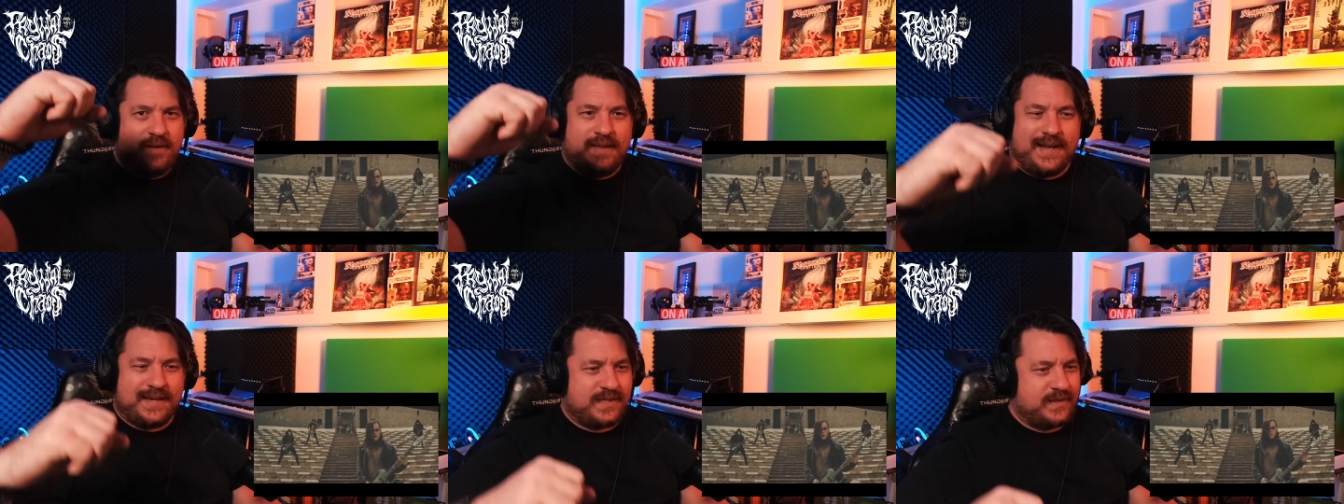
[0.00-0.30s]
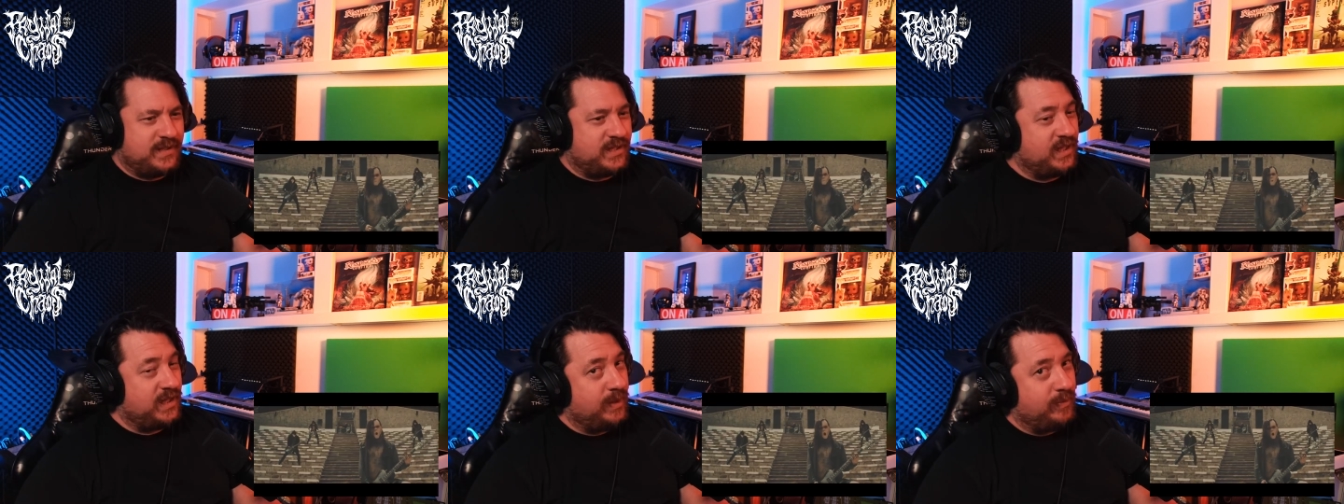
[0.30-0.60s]

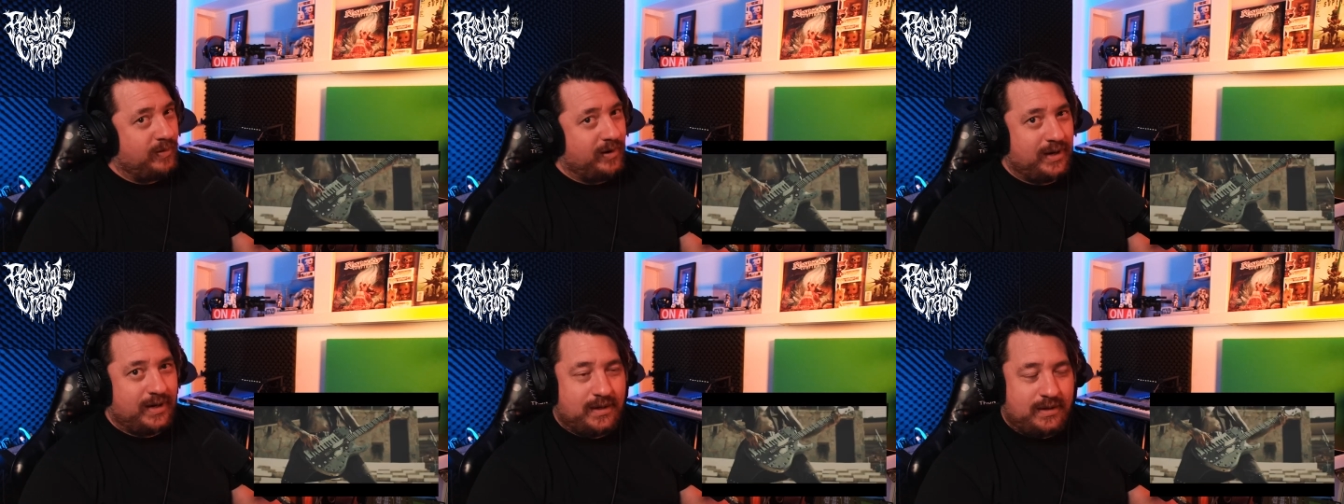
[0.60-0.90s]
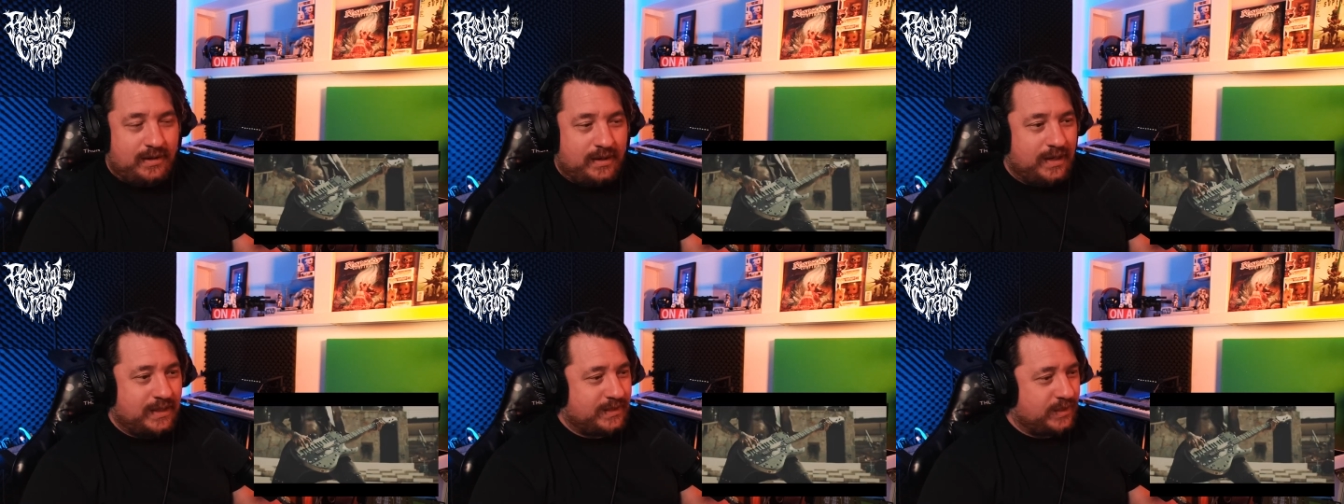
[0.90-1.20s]
That's deliberate,
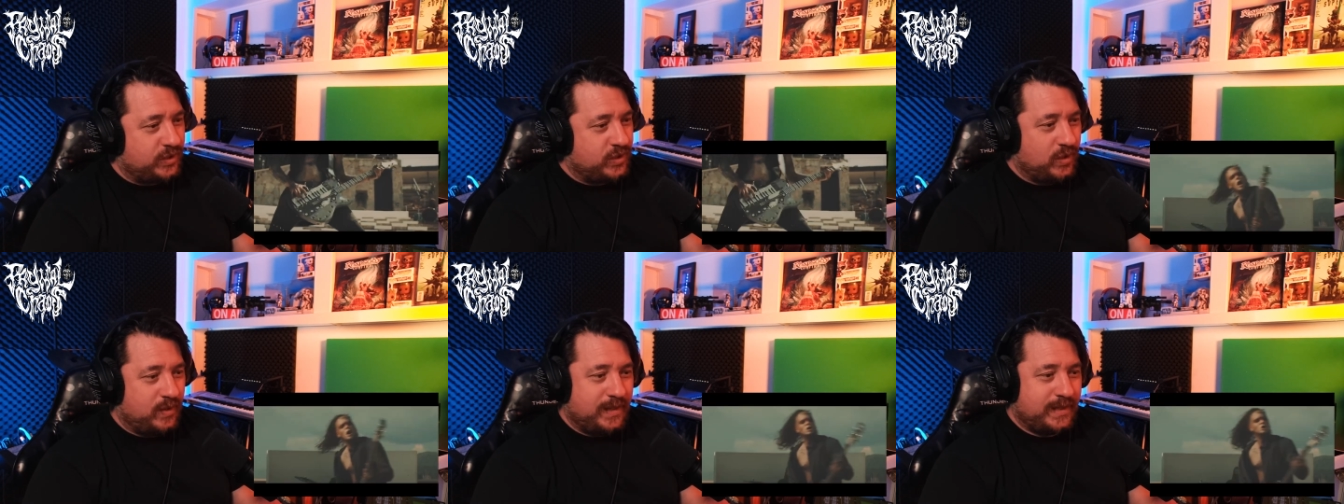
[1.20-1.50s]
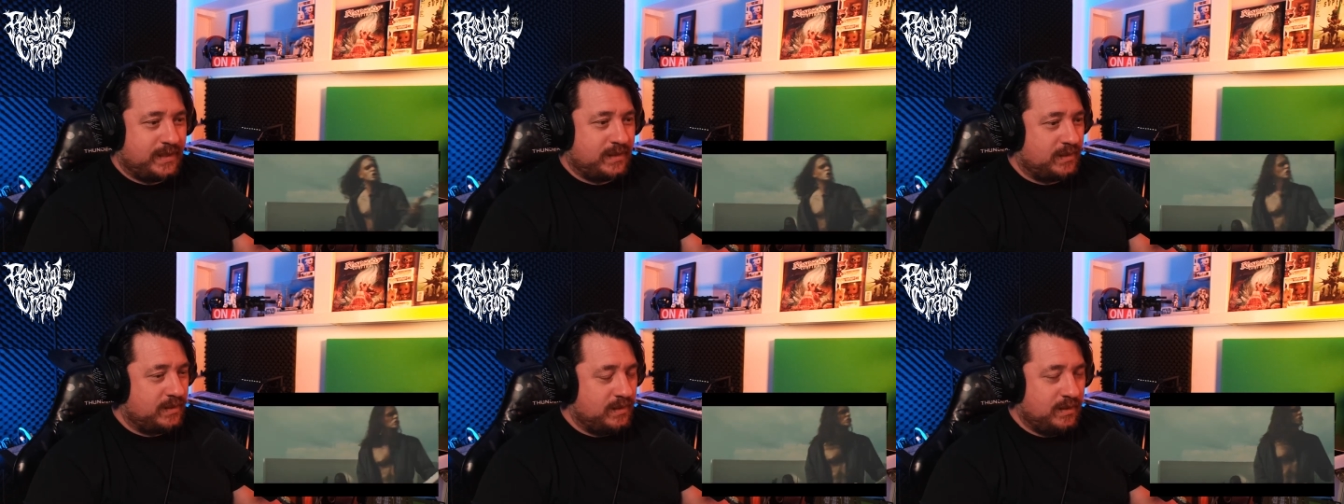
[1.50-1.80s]
it's a
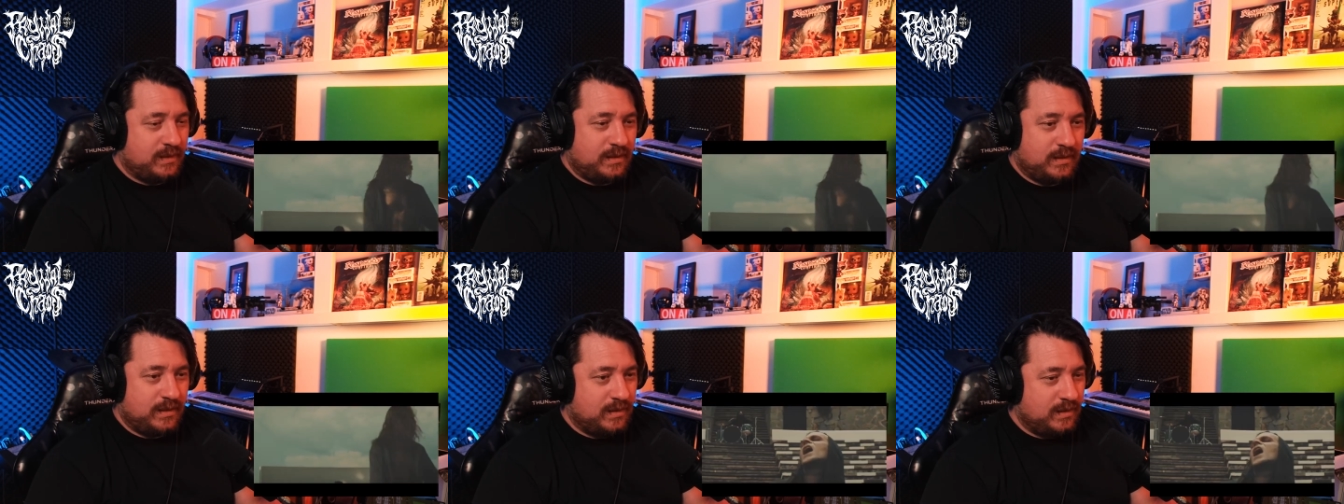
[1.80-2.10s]
choice.